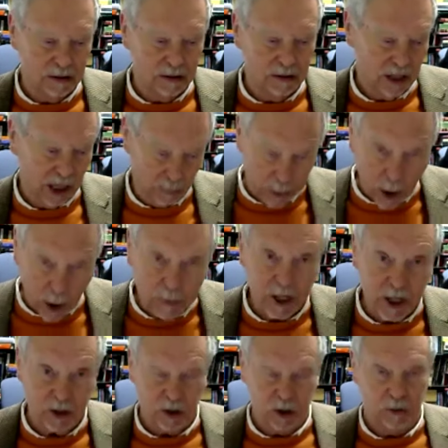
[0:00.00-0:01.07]
the
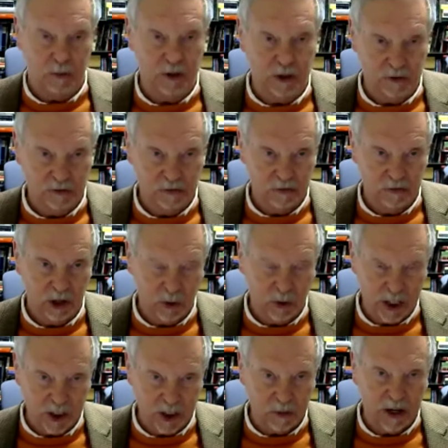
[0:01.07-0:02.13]
appropriate terms
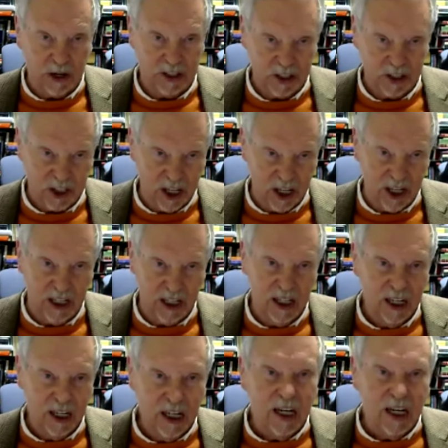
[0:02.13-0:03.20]
requested by the Senate,
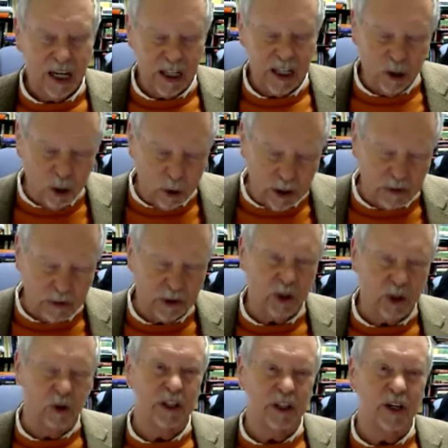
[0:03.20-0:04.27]
he knew he was
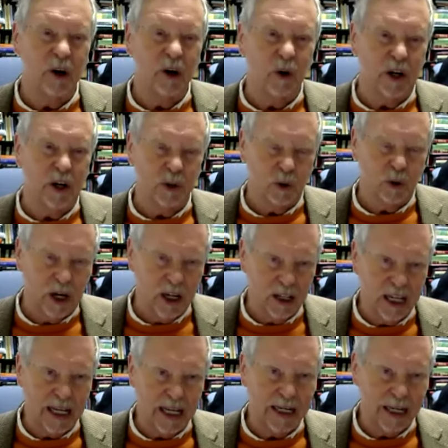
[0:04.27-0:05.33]
going to go on trial,
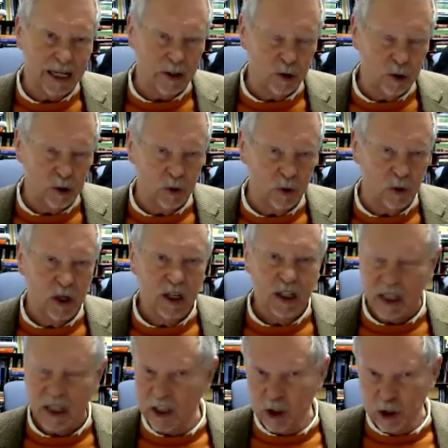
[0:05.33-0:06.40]
and he knew
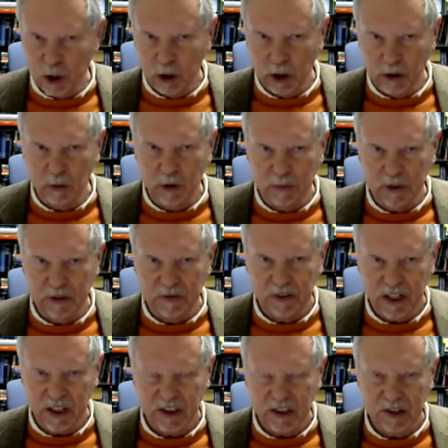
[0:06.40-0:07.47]
that the jury would be
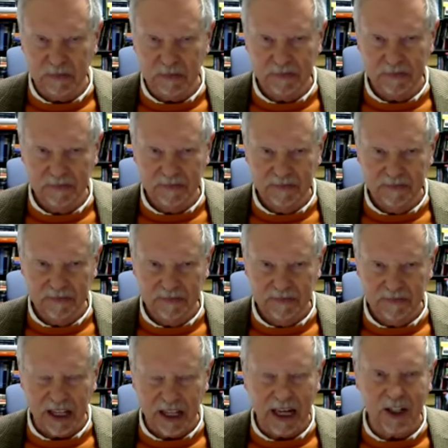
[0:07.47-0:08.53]
fixed.
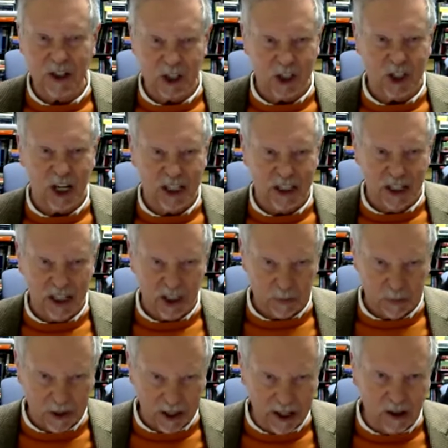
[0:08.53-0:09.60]
That is to say that his
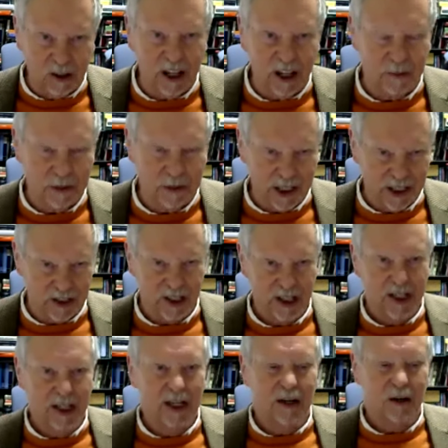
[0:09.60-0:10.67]
political enemies
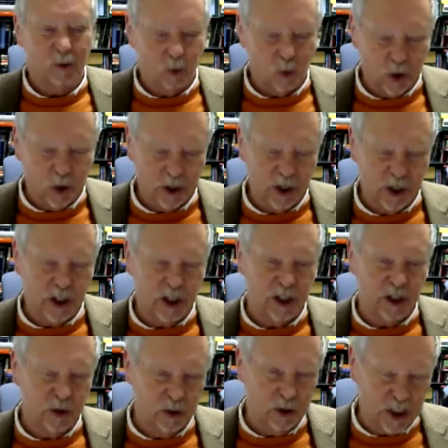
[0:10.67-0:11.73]
would
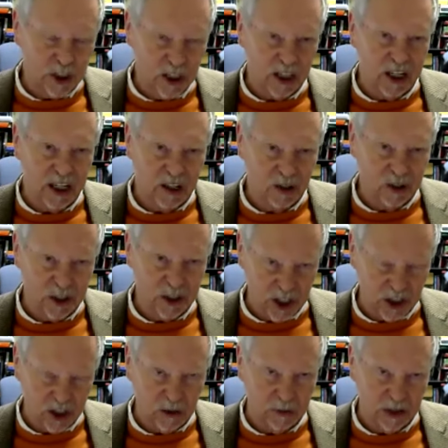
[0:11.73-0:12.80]
use the legal
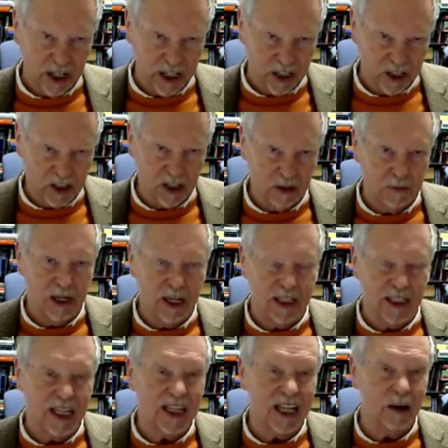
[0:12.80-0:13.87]
system against him,
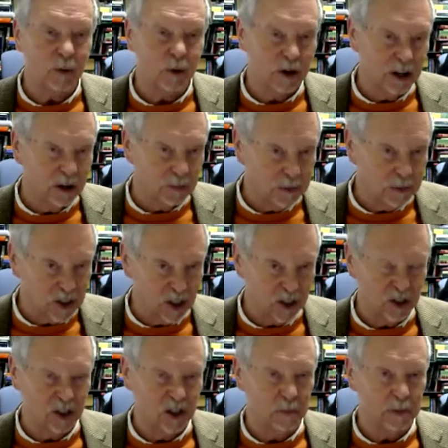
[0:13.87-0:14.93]
and that they were in a
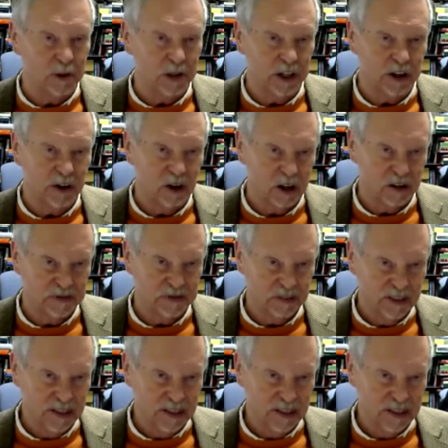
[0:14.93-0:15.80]
position to pull it off.